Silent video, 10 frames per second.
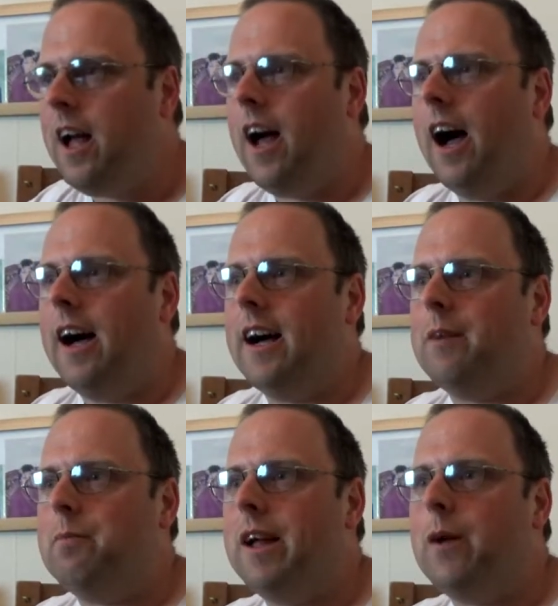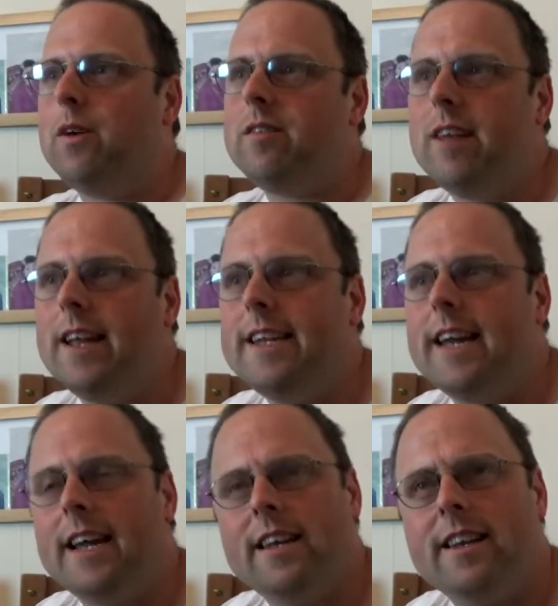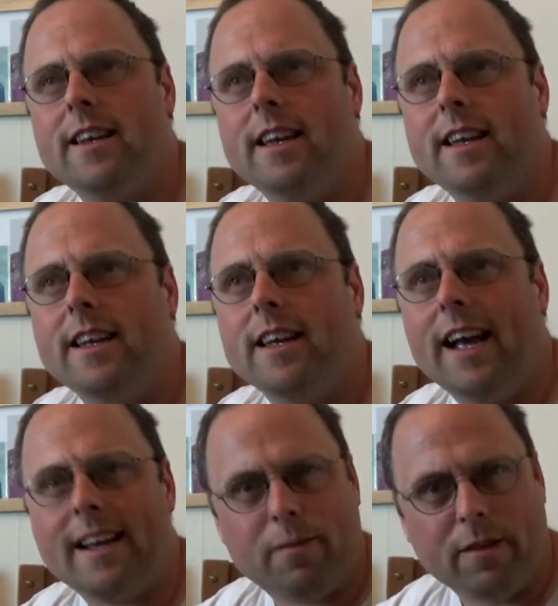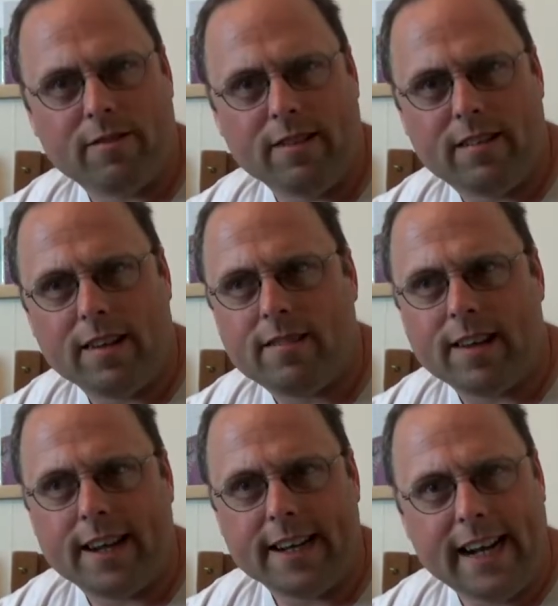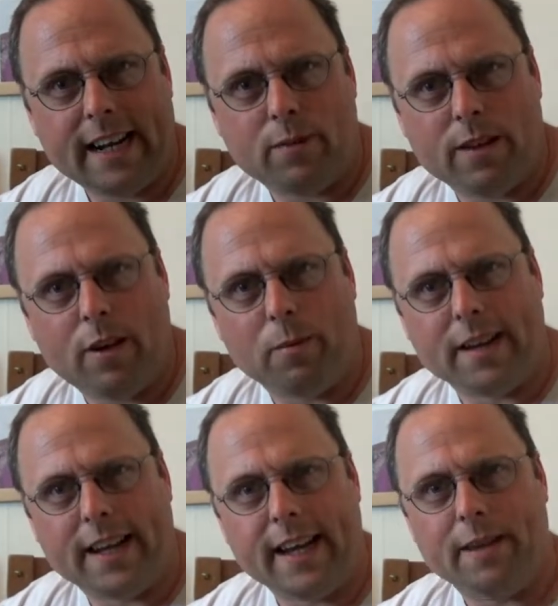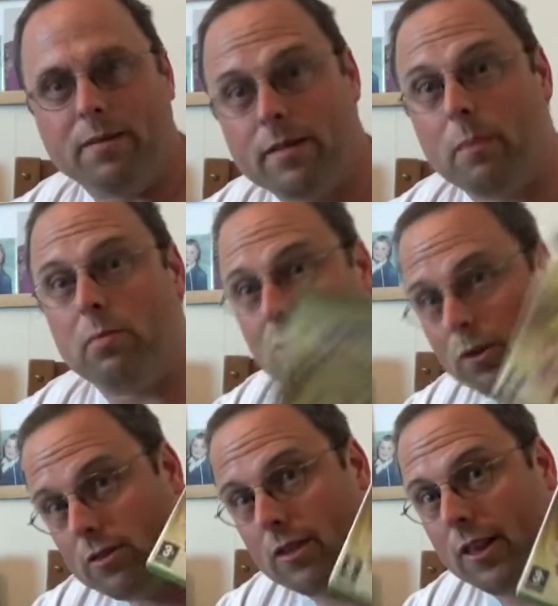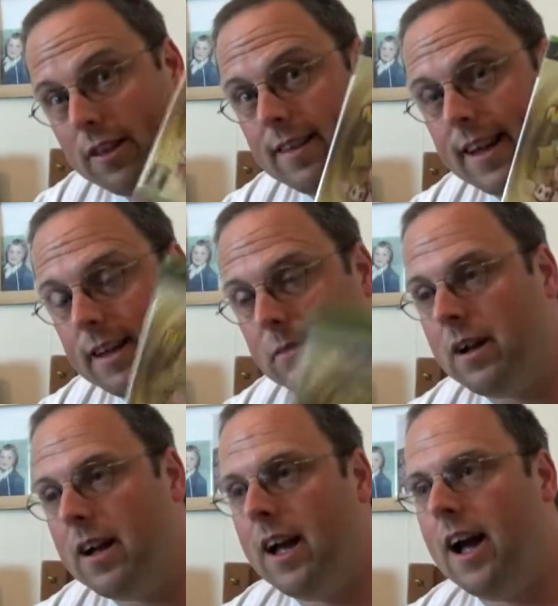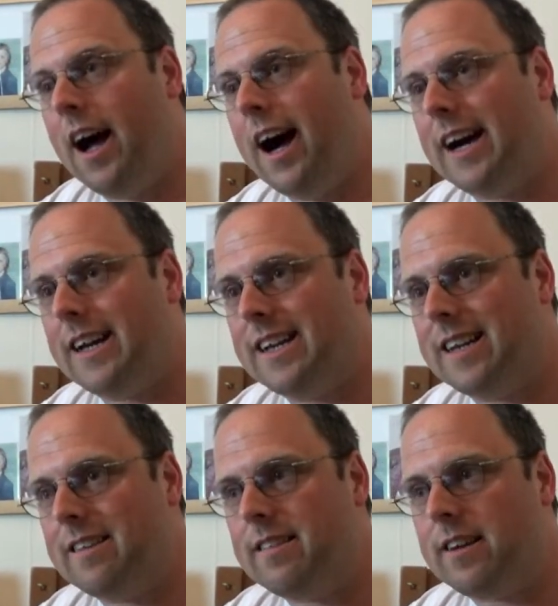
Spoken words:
They were selling a Xbox 360 Kinect with a couple of games plus this game, and